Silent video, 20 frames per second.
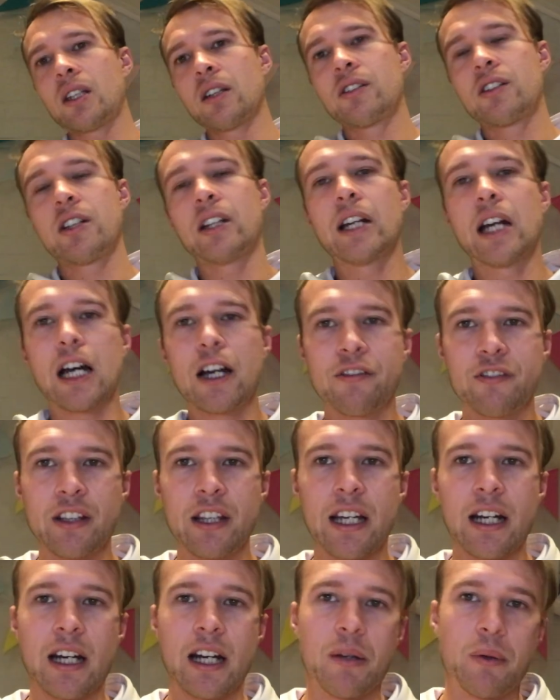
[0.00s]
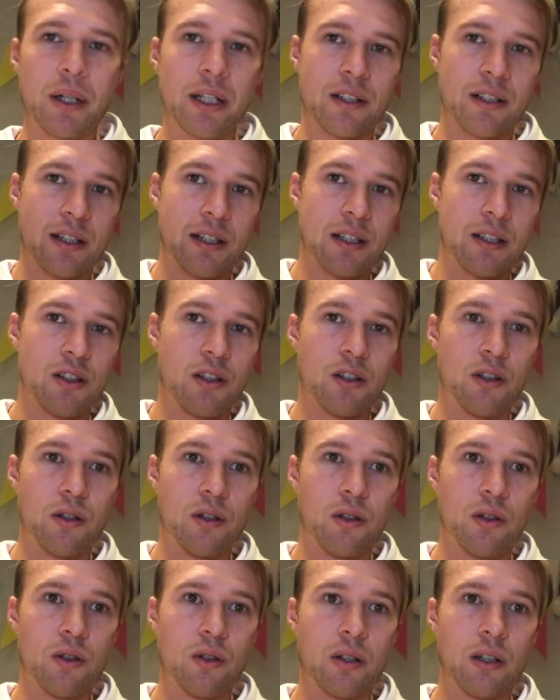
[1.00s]
So then after that, I went
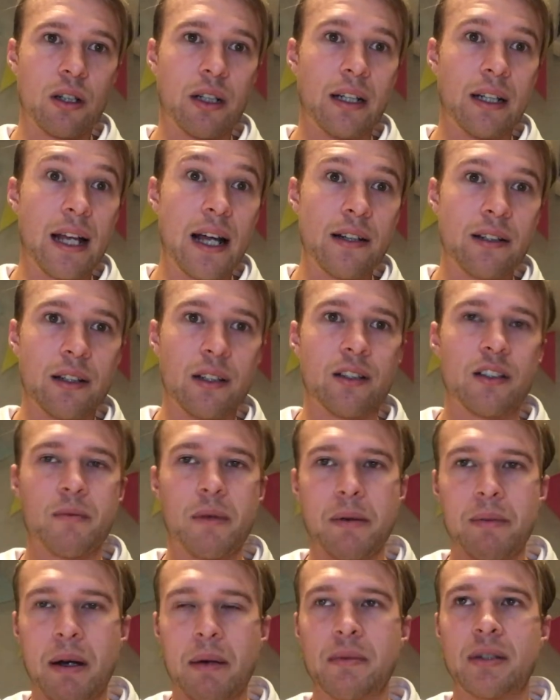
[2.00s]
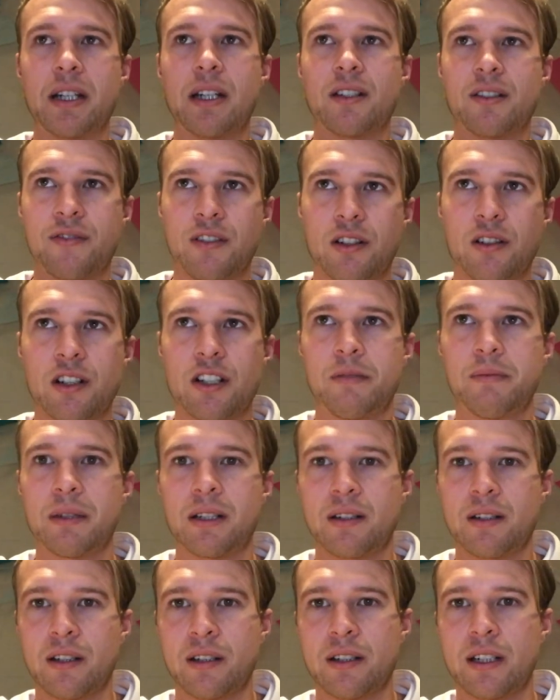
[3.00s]
to London to my mum's house for
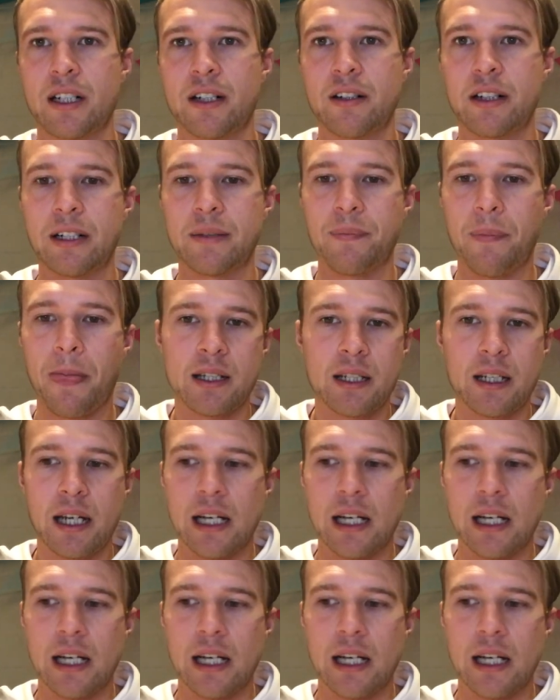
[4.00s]
Christmas, etc.